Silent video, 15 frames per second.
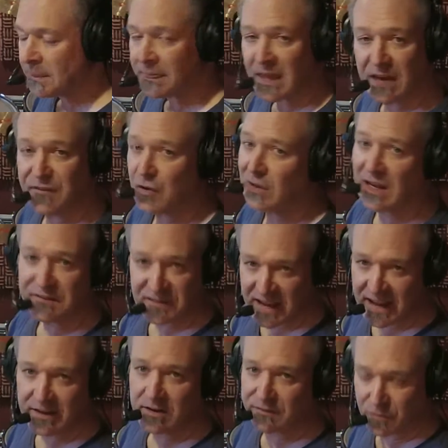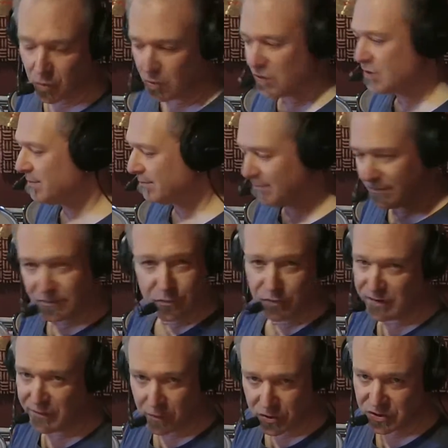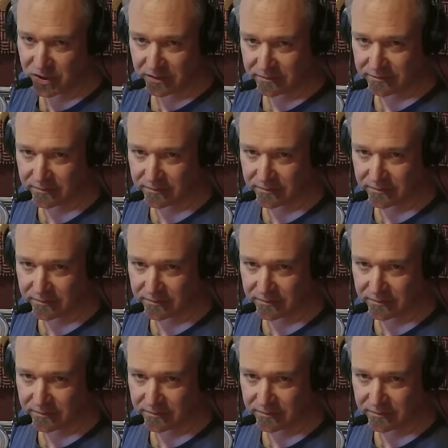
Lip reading: If you're left-handed, of course, reverse it.